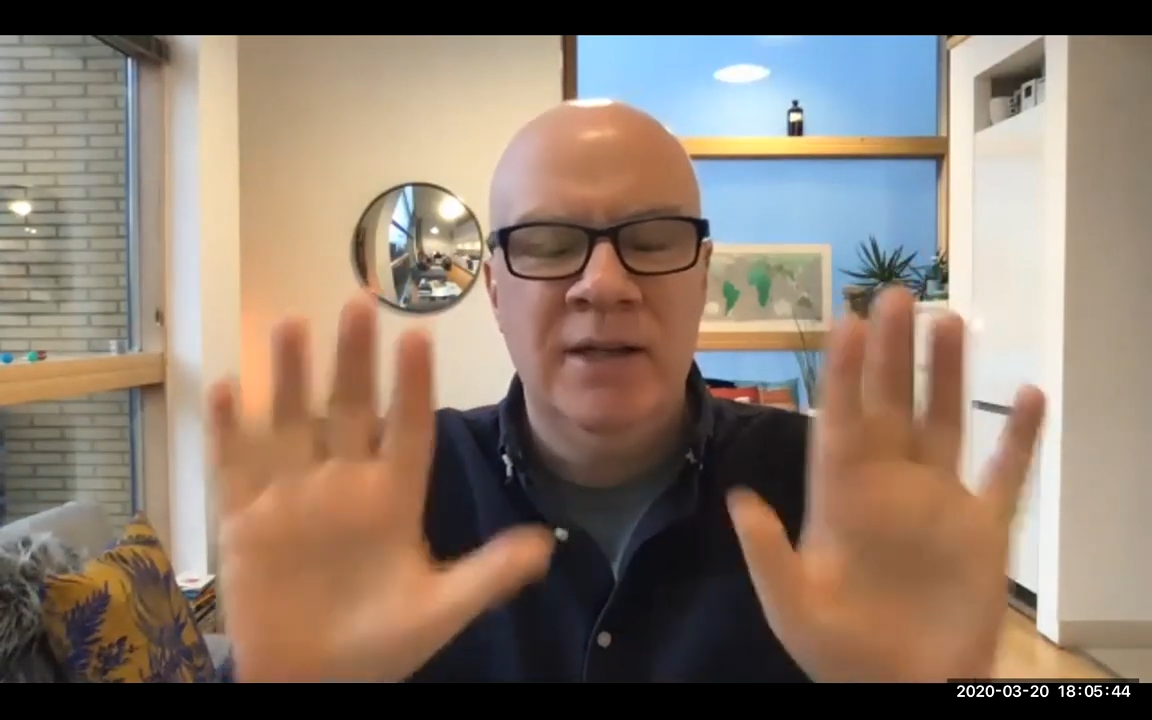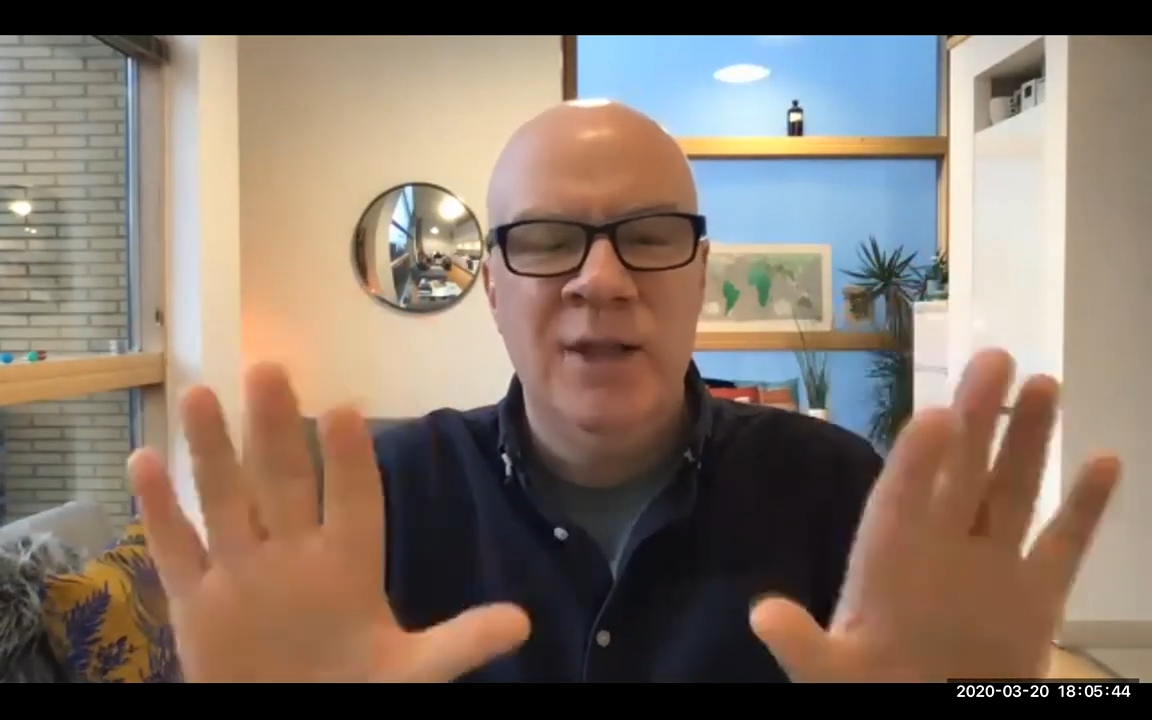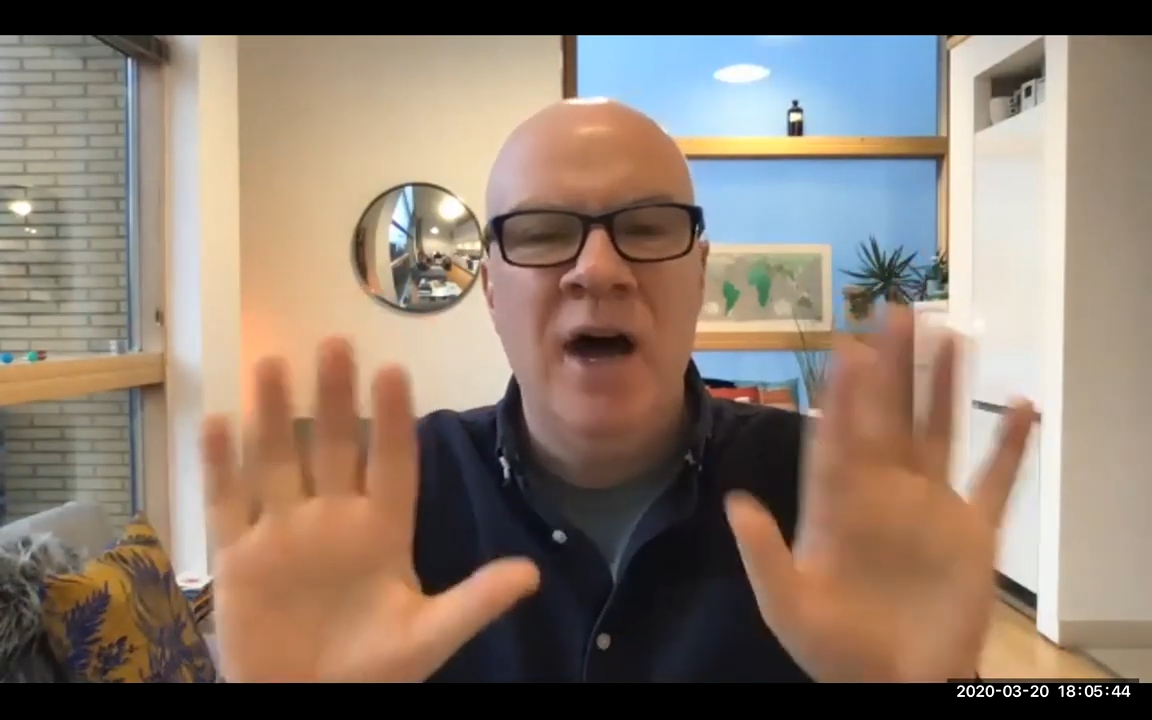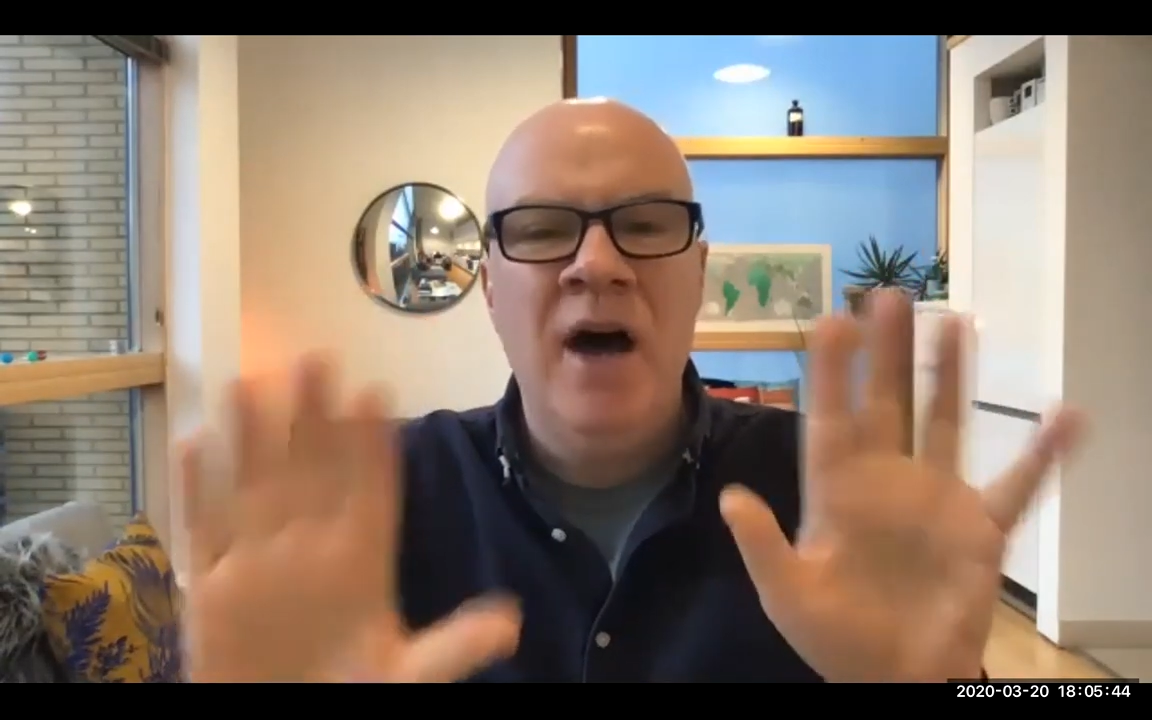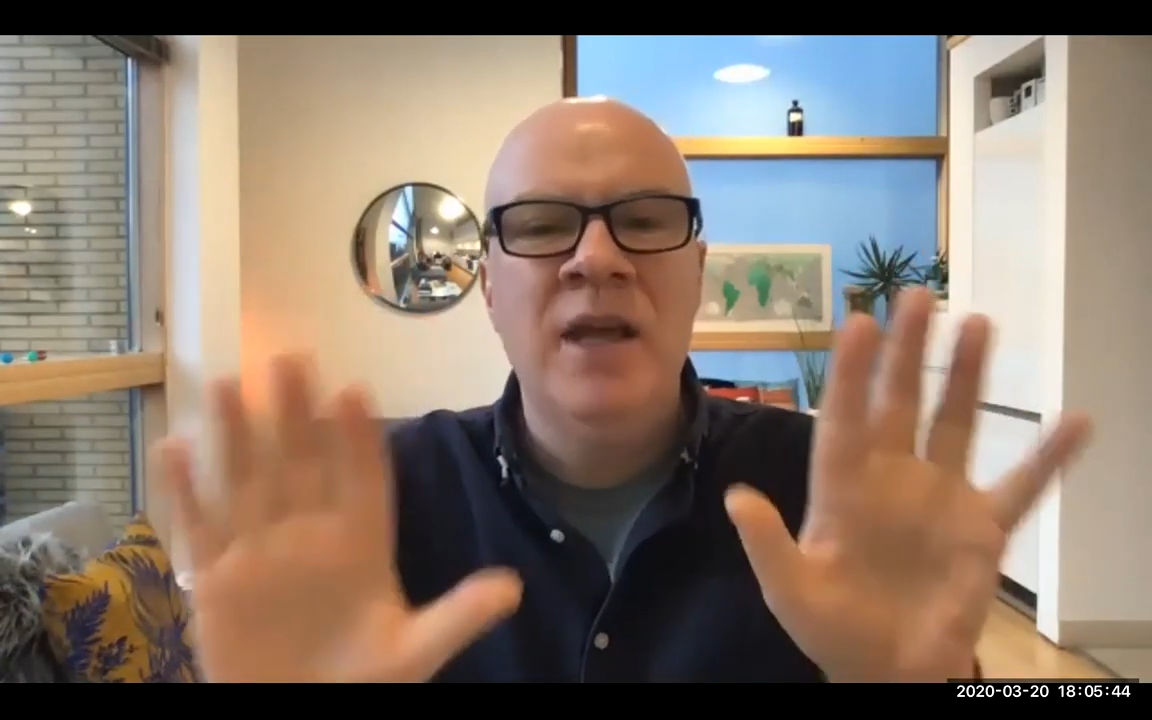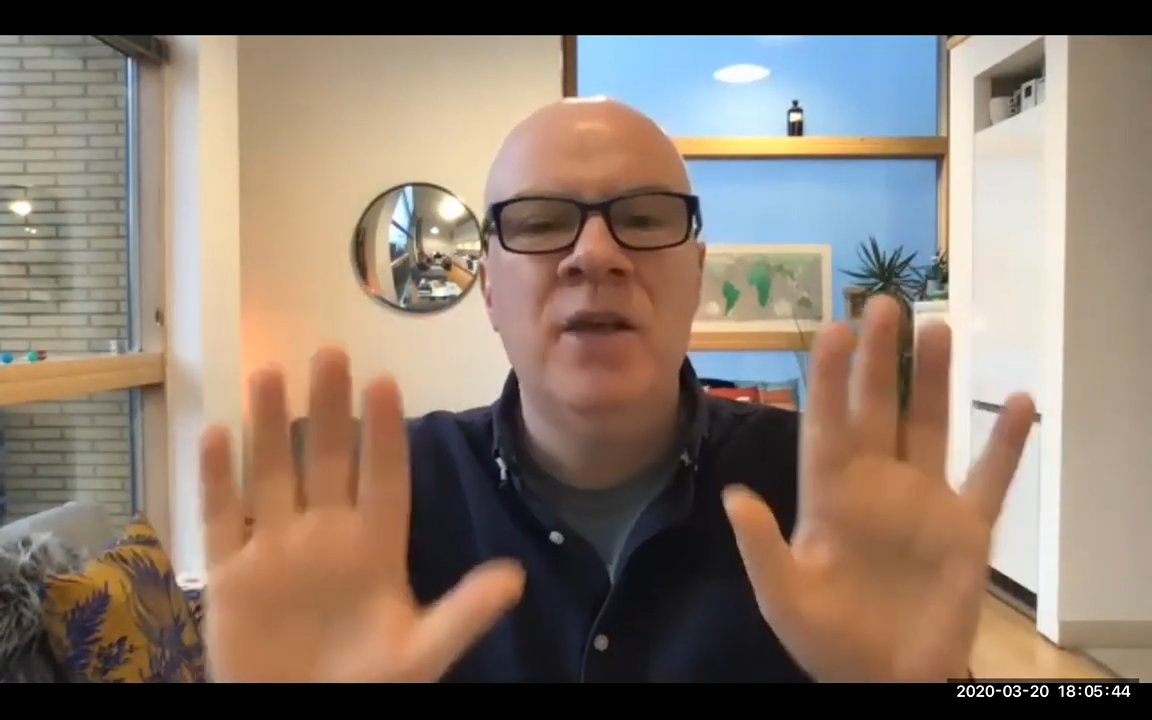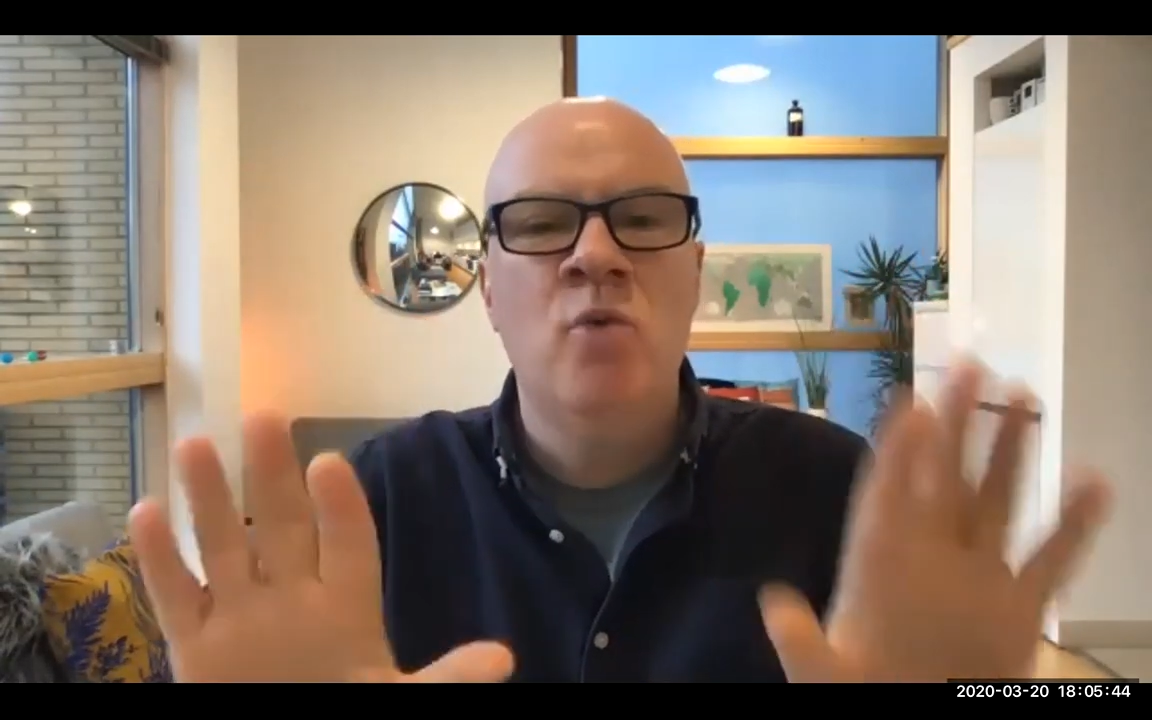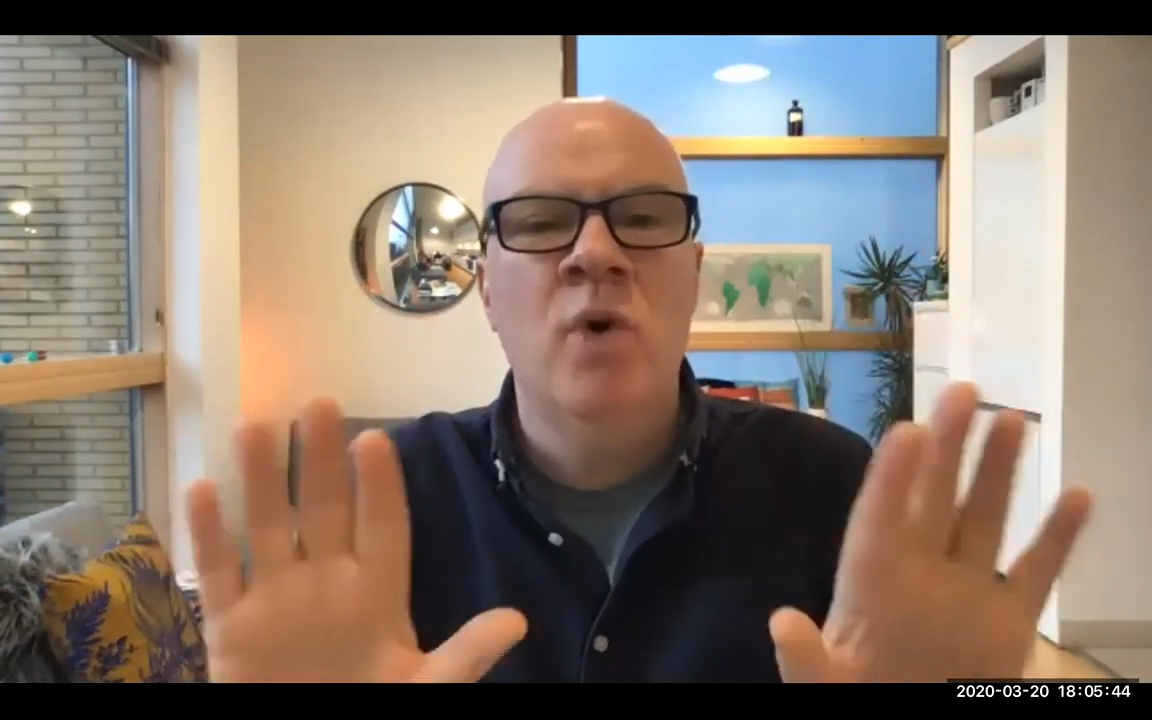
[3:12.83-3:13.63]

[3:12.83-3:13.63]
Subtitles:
And the height you